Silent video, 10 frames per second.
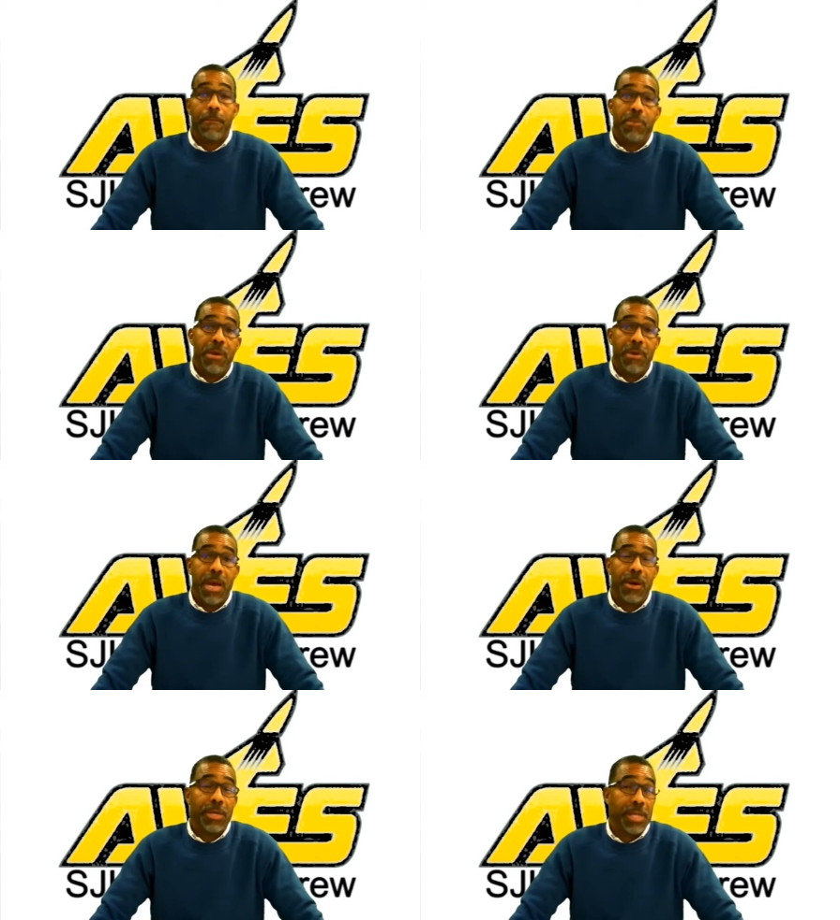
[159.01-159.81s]

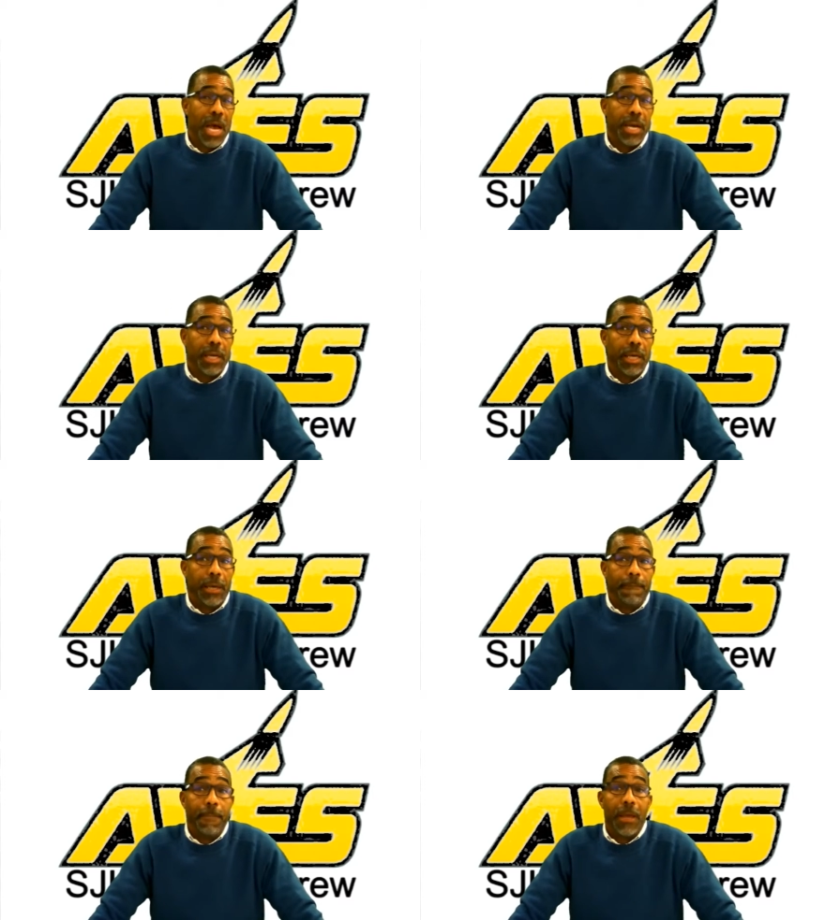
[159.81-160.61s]
PBL Design
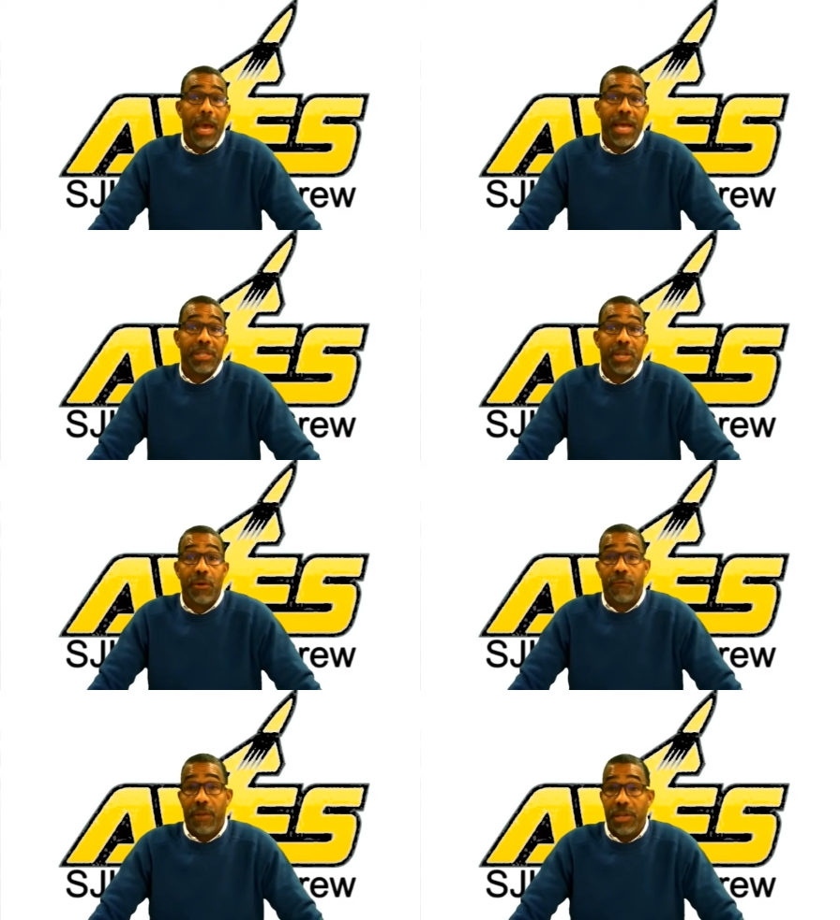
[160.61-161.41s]
Club, has
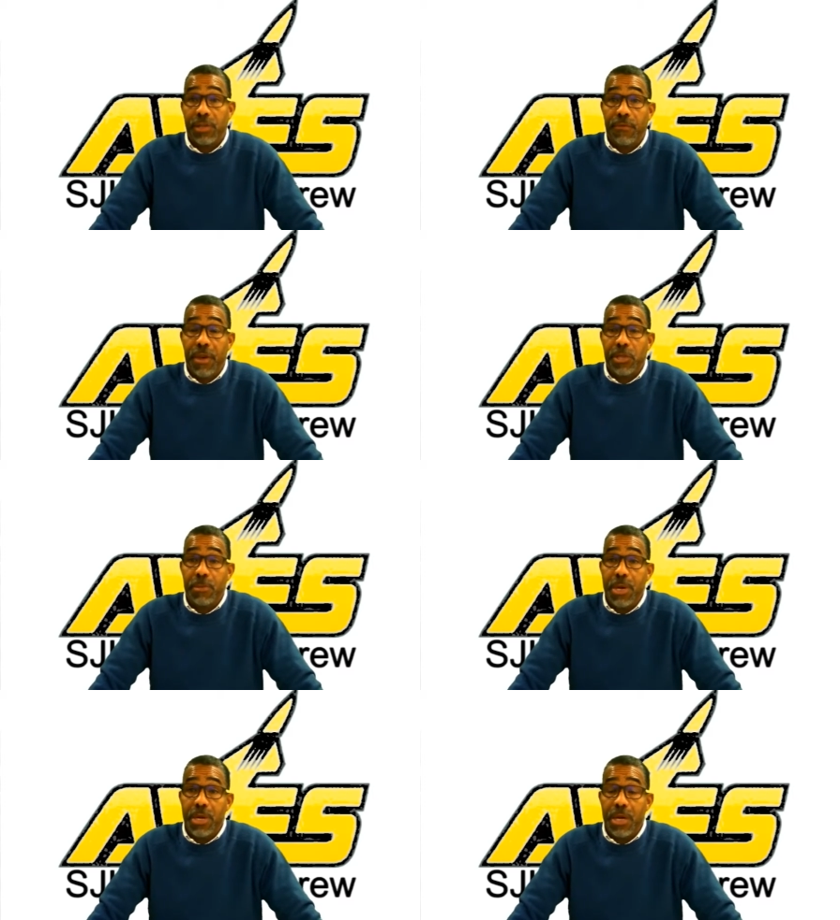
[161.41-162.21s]
their face-to-face
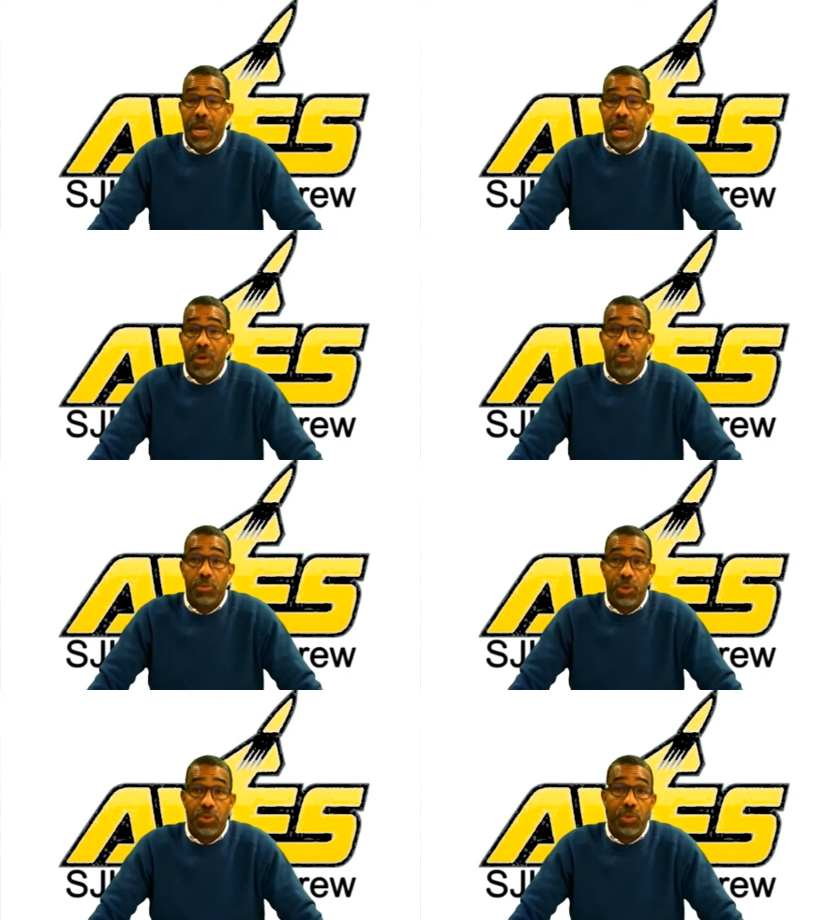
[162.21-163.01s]
meeting today in room
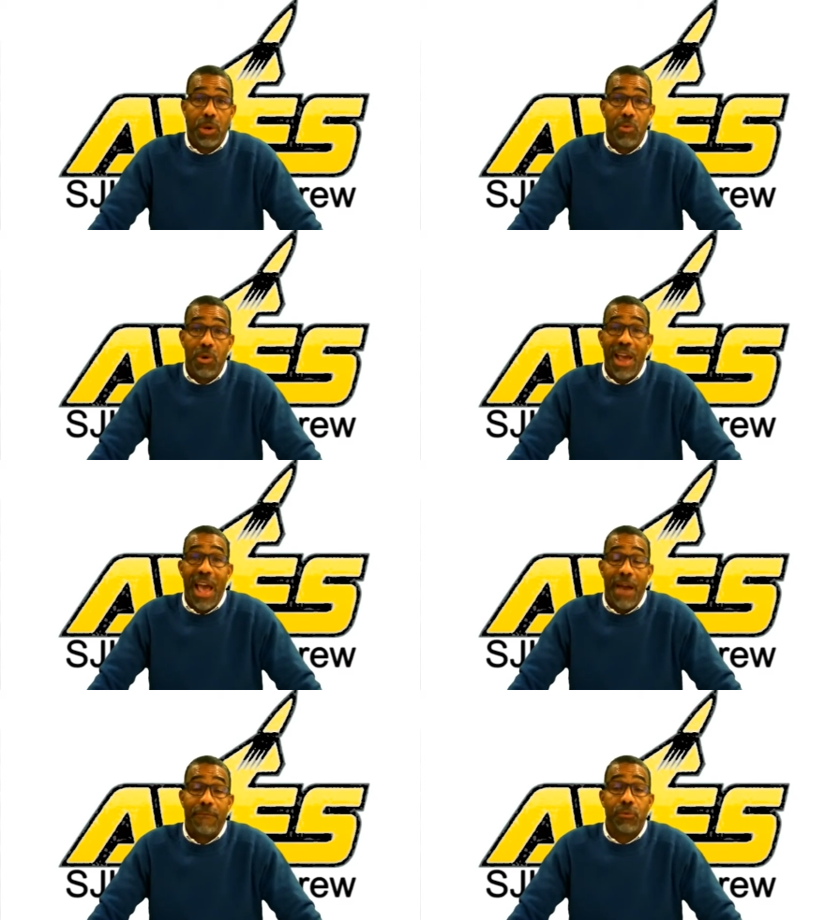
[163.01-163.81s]
221
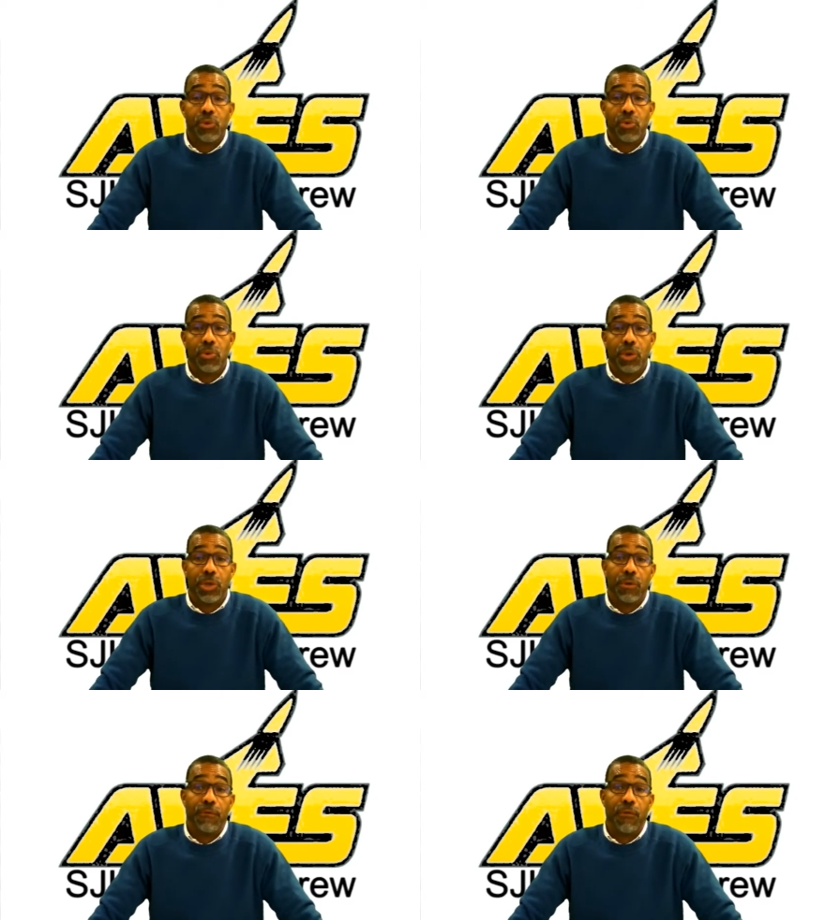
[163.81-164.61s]
after school
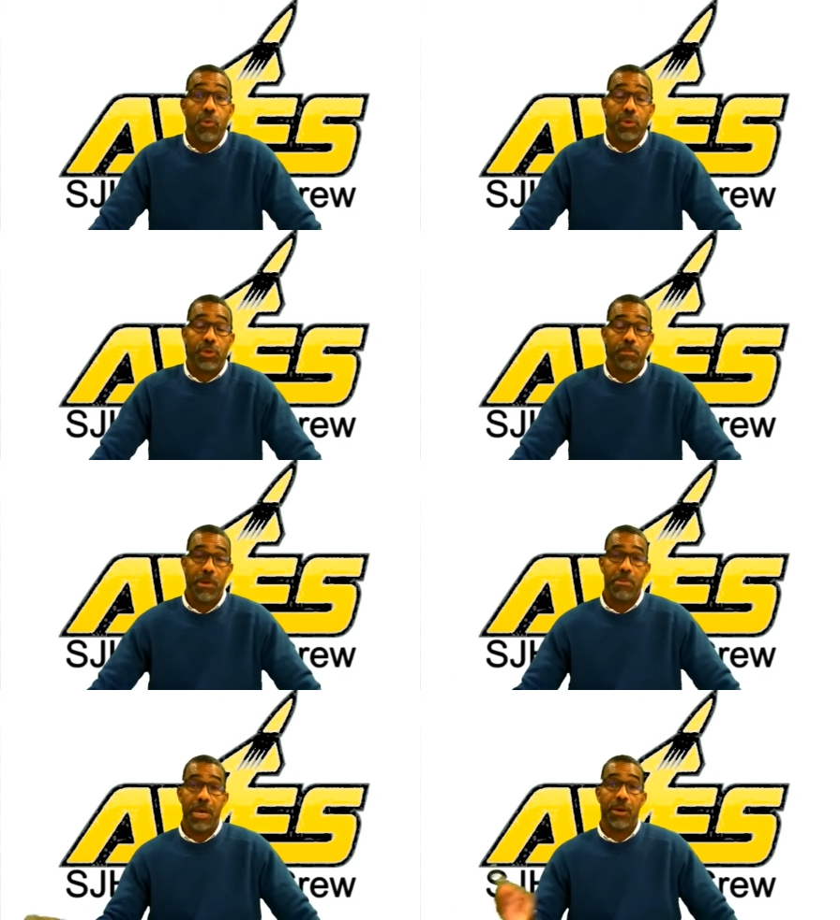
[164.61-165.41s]
until 4. So
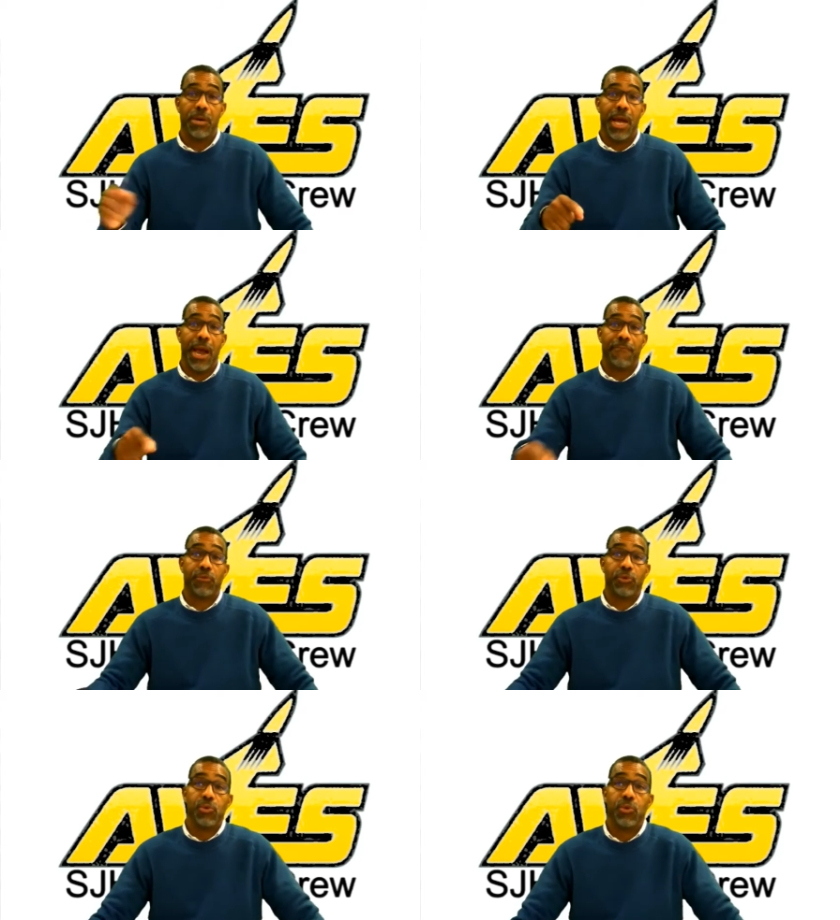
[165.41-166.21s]
PBL today after
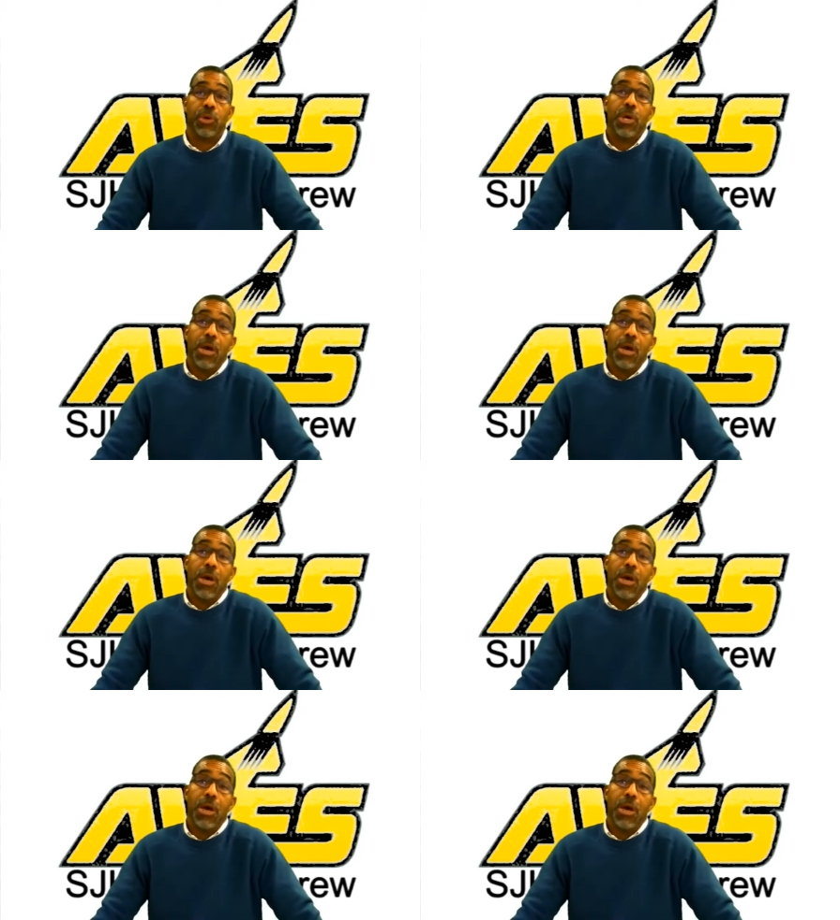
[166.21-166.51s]
school.